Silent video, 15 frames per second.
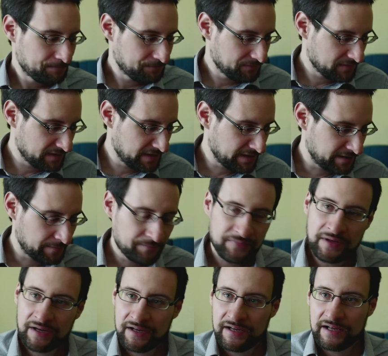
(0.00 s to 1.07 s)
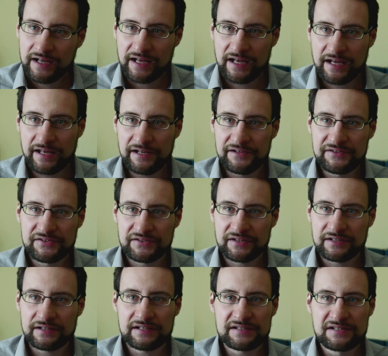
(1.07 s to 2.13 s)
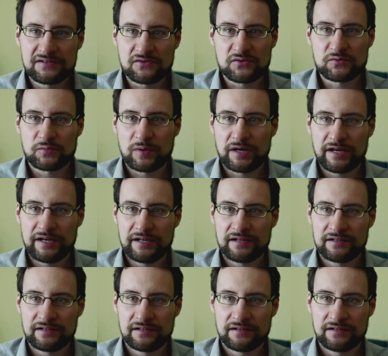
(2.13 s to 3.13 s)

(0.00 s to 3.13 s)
Yeah, and this is why